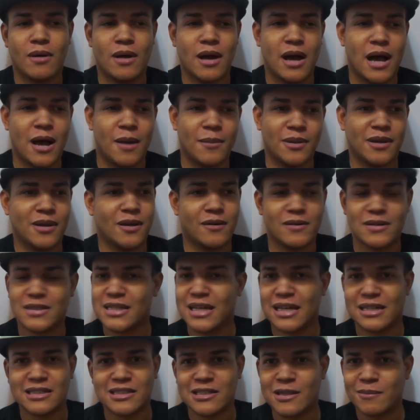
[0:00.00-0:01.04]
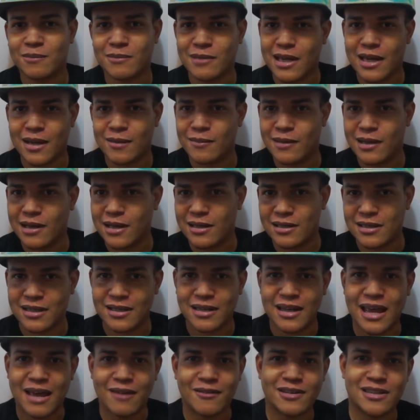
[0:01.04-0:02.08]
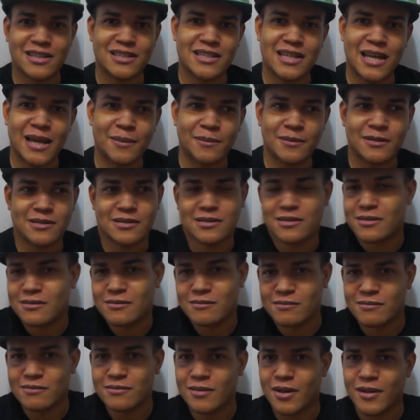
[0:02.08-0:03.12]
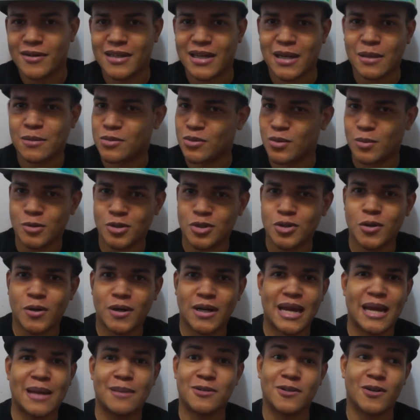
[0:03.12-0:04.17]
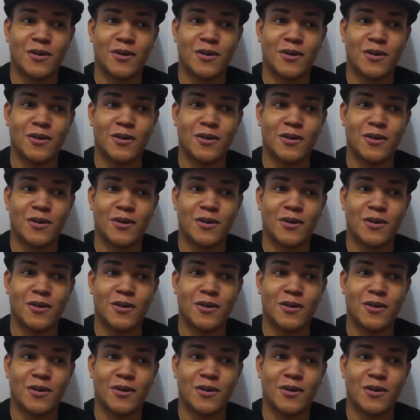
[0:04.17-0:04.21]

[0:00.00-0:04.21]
Um, he always had some game that I didn't have at the time because all the games were mature games.